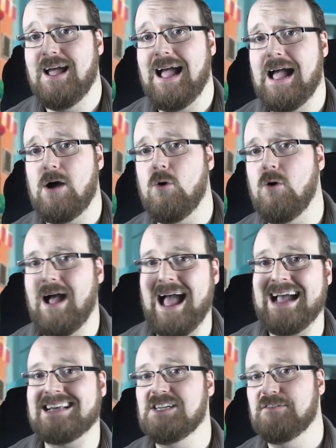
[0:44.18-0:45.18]
how
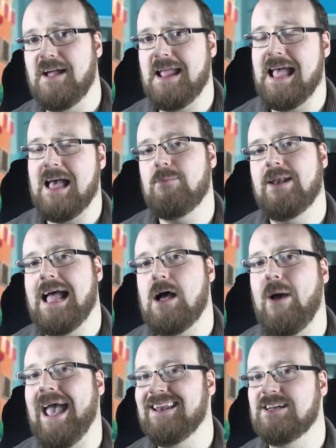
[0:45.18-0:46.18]
active I am and
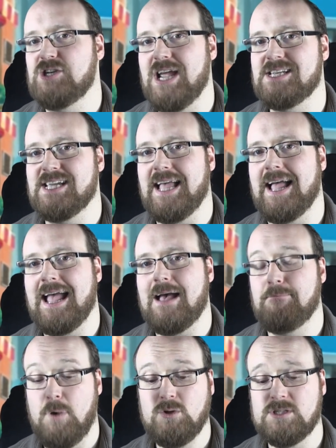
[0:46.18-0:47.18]
how energetic I
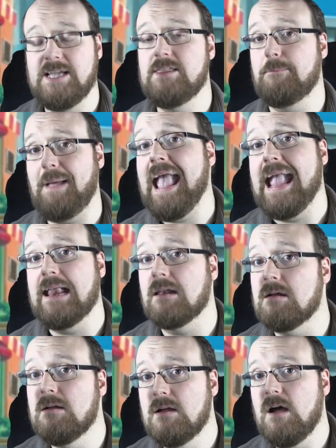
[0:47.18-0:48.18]
am. Mostly the
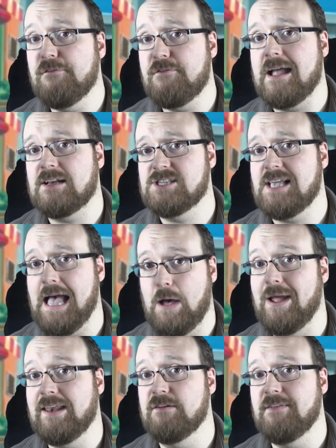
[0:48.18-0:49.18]
pain affects how
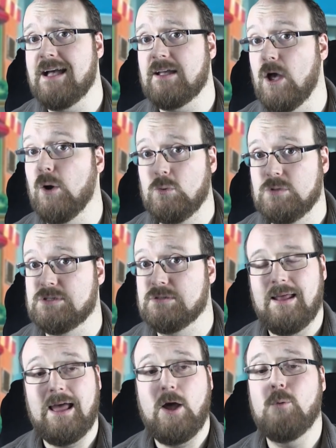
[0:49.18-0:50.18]
any of that goes.
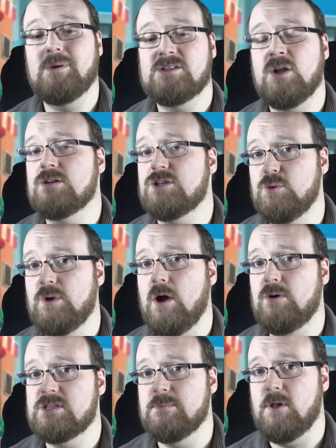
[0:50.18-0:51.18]
And I hope it's not too
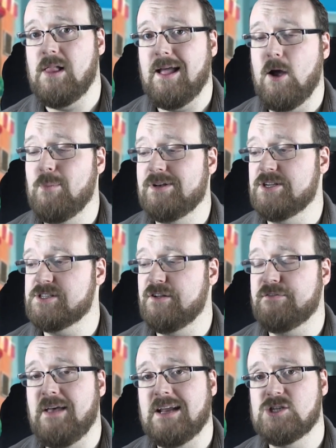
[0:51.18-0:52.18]
noticeable. I hope it doesn't
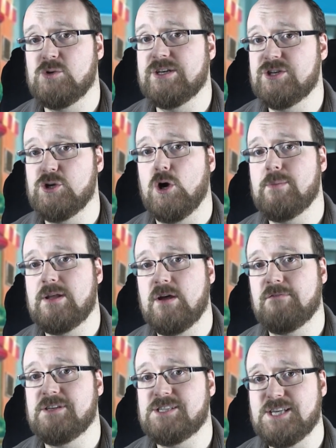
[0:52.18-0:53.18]
affect your enjoyment
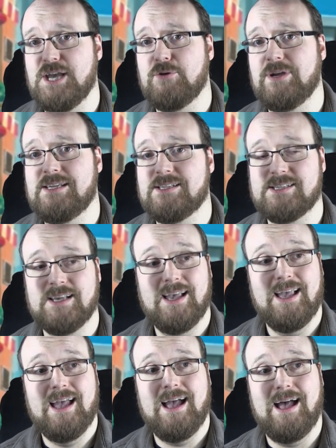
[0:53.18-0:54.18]
of the series.
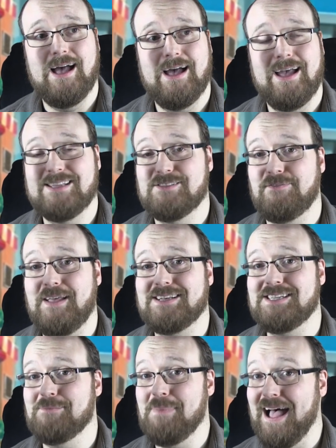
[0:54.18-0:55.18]
It's
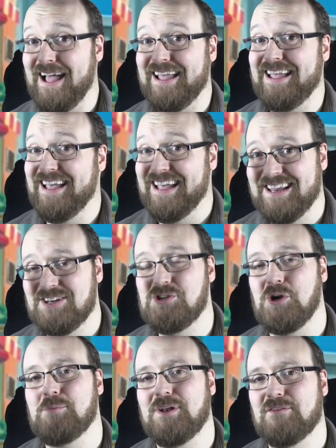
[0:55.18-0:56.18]
affecting my
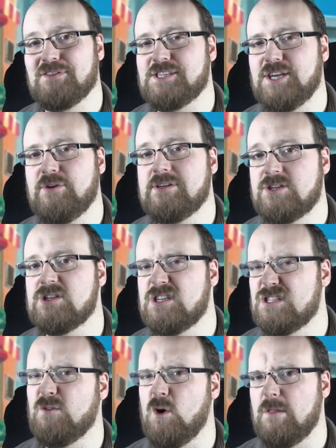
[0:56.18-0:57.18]
enjoyment of the series just
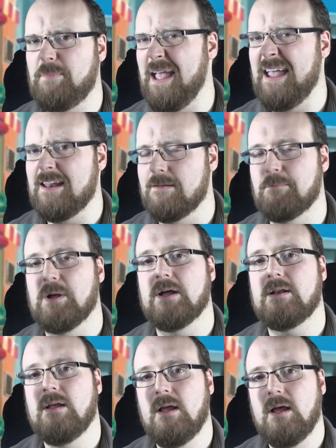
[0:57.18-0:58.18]
because of all the pain, but